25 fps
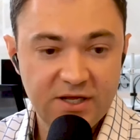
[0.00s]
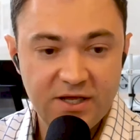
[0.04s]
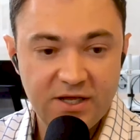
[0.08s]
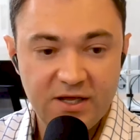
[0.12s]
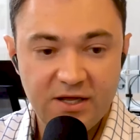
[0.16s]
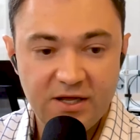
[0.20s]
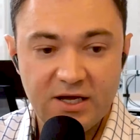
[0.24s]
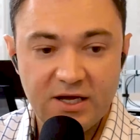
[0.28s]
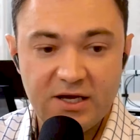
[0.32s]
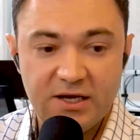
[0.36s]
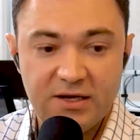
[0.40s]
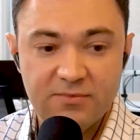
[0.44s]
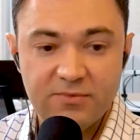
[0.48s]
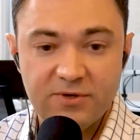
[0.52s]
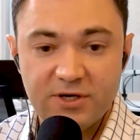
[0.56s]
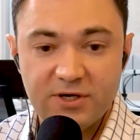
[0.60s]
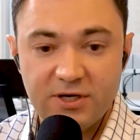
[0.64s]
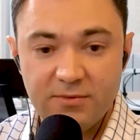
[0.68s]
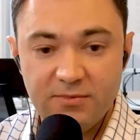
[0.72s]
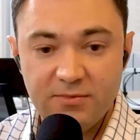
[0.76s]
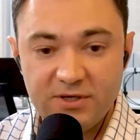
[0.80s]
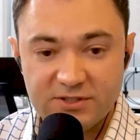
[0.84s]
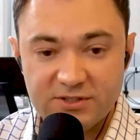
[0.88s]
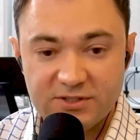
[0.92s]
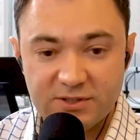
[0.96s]
going
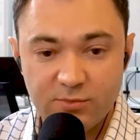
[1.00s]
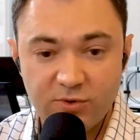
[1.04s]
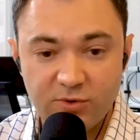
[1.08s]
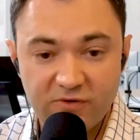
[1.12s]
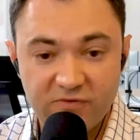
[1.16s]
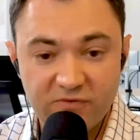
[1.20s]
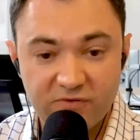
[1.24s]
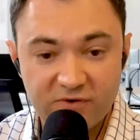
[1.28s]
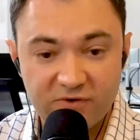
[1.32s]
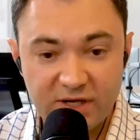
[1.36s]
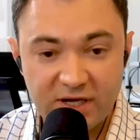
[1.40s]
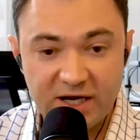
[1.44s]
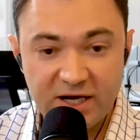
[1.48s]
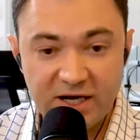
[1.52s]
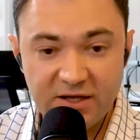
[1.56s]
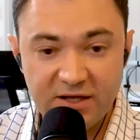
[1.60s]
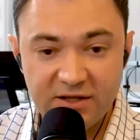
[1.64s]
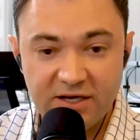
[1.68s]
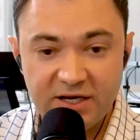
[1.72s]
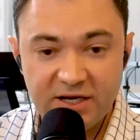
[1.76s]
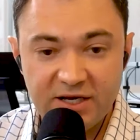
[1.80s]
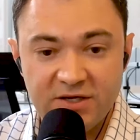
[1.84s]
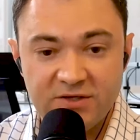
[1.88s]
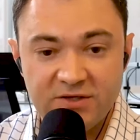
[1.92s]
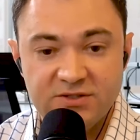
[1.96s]
to be somewhere for the
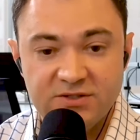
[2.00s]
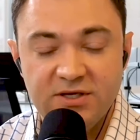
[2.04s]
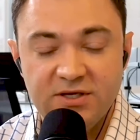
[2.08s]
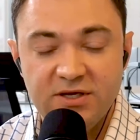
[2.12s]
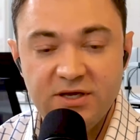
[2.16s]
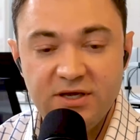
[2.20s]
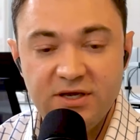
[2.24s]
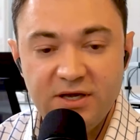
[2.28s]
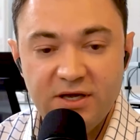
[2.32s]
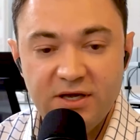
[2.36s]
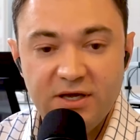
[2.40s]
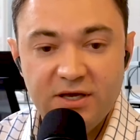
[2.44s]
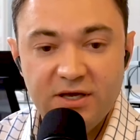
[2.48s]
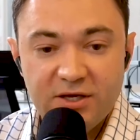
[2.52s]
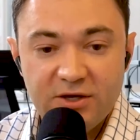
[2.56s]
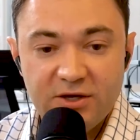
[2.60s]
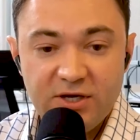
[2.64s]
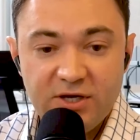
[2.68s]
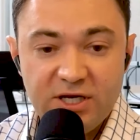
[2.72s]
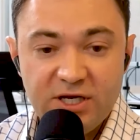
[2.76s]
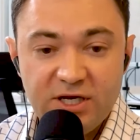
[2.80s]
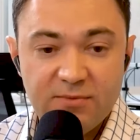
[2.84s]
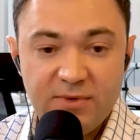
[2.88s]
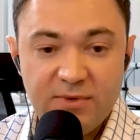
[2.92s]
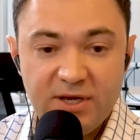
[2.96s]
holidays, you
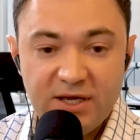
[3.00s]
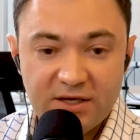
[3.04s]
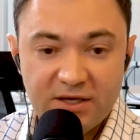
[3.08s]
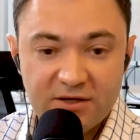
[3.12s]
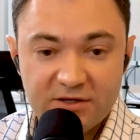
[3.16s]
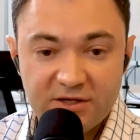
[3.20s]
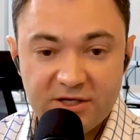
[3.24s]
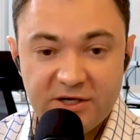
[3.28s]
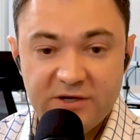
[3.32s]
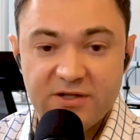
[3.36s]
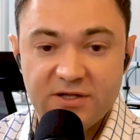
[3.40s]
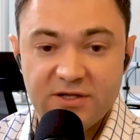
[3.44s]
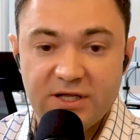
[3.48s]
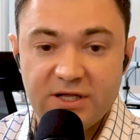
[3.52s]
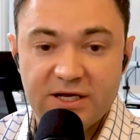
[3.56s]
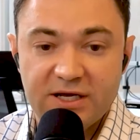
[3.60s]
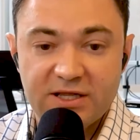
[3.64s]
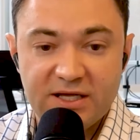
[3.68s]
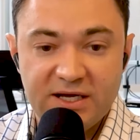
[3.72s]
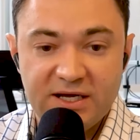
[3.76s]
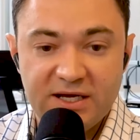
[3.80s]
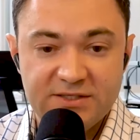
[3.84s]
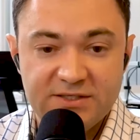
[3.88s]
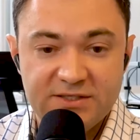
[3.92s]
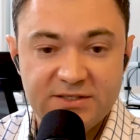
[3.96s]
need to make it clear that like
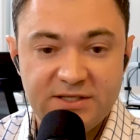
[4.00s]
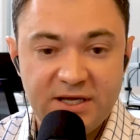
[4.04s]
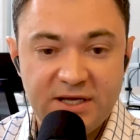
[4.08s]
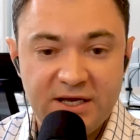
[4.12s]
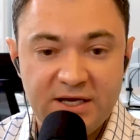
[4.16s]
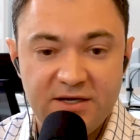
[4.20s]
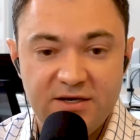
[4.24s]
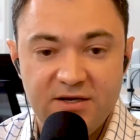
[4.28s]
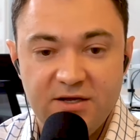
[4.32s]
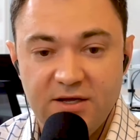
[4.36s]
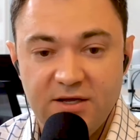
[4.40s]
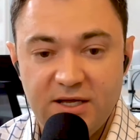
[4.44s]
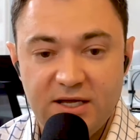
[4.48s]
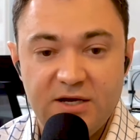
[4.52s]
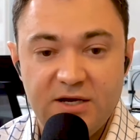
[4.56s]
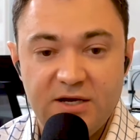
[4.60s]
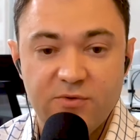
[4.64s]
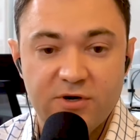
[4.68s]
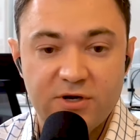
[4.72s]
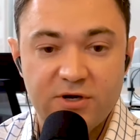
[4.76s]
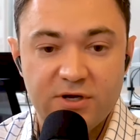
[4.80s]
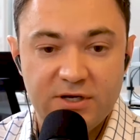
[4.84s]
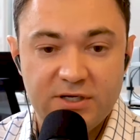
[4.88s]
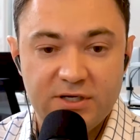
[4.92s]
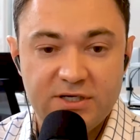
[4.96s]
that's not how
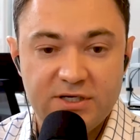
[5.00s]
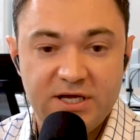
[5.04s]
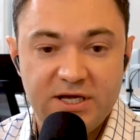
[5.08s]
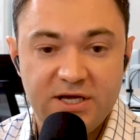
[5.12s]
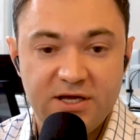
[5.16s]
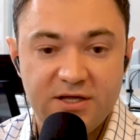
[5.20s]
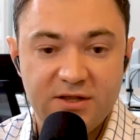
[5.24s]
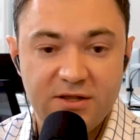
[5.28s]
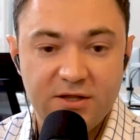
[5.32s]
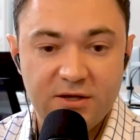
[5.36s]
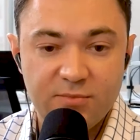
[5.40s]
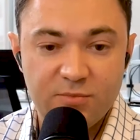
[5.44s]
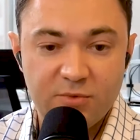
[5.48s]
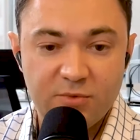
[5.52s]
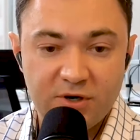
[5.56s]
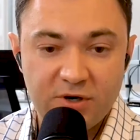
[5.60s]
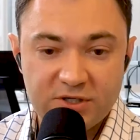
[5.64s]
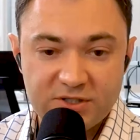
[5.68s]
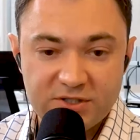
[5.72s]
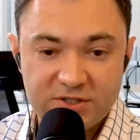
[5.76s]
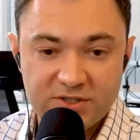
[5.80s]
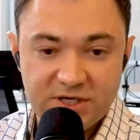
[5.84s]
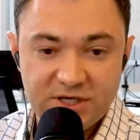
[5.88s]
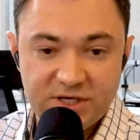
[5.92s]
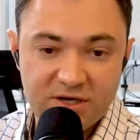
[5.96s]
we're going to take the
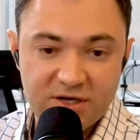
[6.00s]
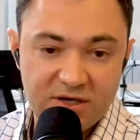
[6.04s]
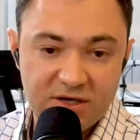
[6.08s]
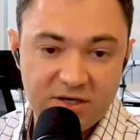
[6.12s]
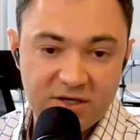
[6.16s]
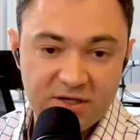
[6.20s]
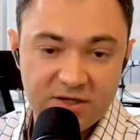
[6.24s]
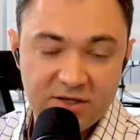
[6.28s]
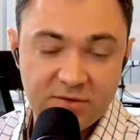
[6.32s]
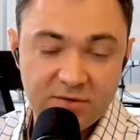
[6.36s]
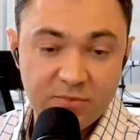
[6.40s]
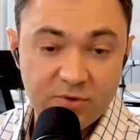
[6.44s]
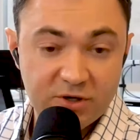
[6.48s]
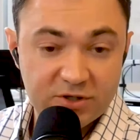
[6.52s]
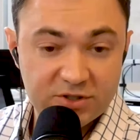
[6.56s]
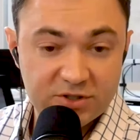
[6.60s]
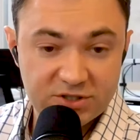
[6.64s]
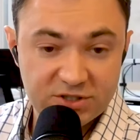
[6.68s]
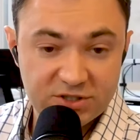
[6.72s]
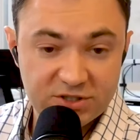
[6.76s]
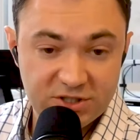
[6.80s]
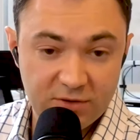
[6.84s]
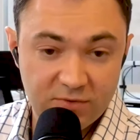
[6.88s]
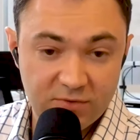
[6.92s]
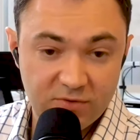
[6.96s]
emergency
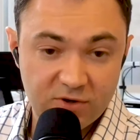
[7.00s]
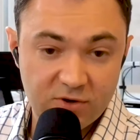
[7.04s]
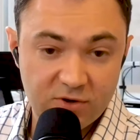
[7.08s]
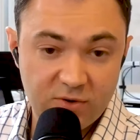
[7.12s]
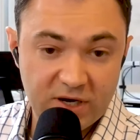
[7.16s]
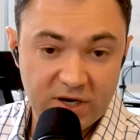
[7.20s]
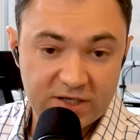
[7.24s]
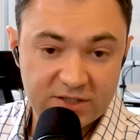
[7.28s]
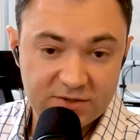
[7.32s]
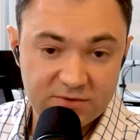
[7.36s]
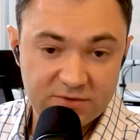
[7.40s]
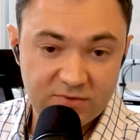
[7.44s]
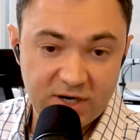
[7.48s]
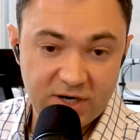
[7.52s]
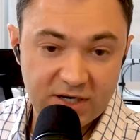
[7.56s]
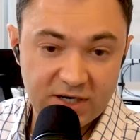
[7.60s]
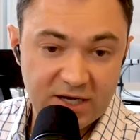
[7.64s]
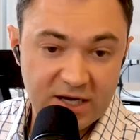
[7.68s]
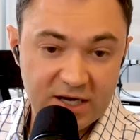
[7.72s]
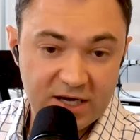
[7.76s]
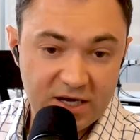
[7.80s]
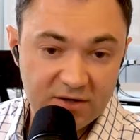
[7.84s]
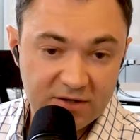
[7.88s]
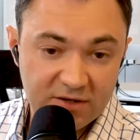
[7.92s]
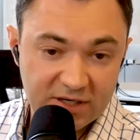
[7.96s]
requests right
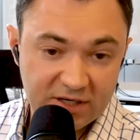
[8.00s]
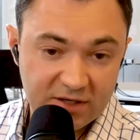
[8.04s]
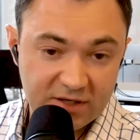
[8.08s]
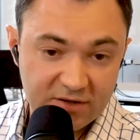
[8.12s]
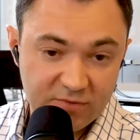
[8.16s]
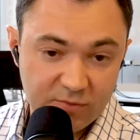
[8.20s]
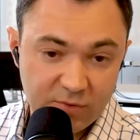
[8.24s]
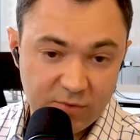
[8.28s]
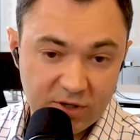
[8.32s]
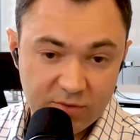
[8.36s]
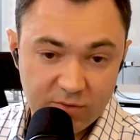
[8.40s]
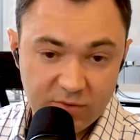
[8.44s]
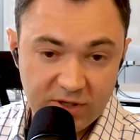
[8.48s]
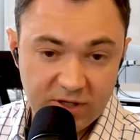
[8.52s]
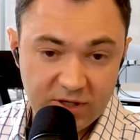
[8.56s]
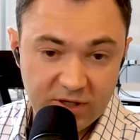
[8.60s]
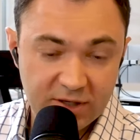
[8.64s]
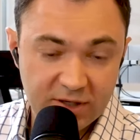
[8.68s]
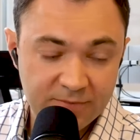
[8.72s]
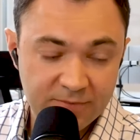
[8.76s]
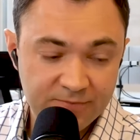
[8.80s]
now. Like what you